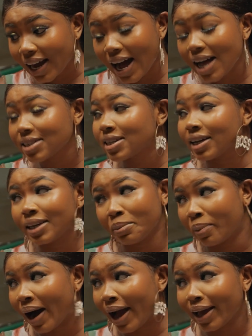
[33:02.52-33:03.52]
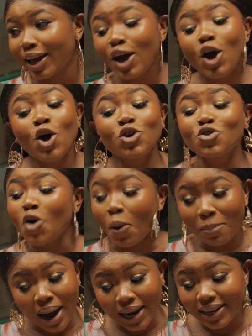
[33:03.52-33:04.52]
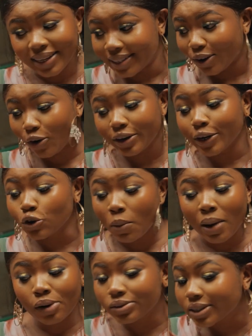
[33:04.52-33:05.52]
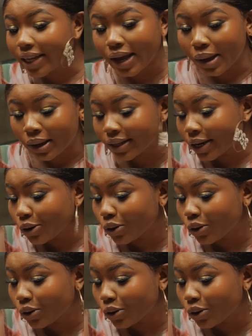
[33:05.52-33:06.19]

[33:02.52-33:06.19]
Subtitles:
cars that they buy. Yeah. Normally, on a normal day, they